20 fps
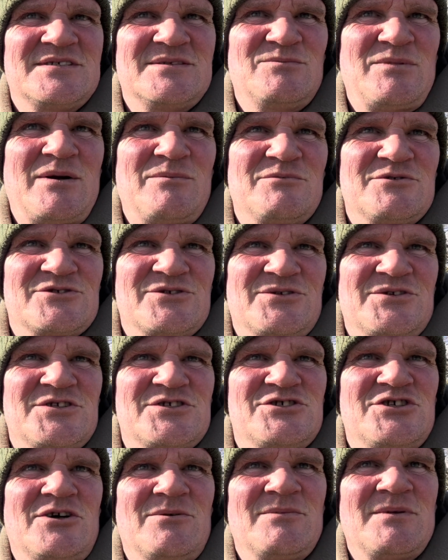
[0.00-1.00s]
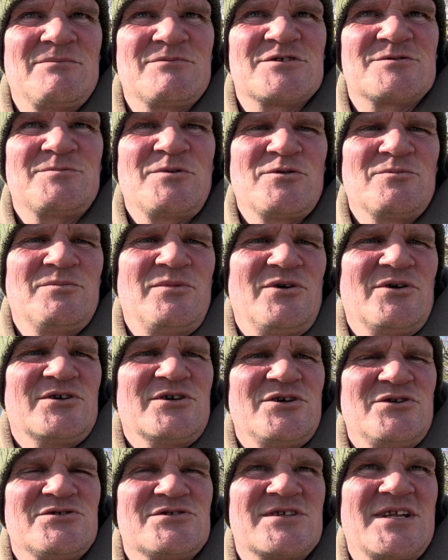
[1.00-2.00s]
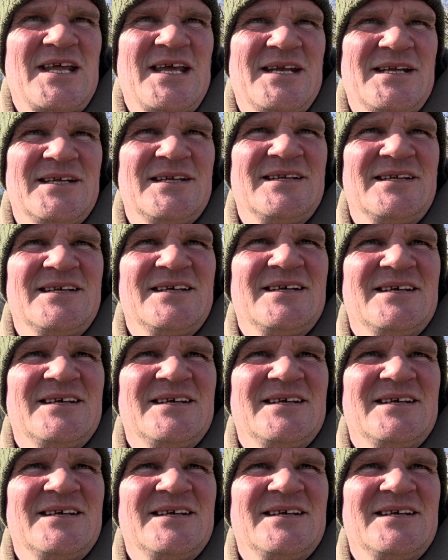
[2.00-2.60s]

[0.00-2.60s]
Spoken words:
was on the top. Then was spooked by a goose landing.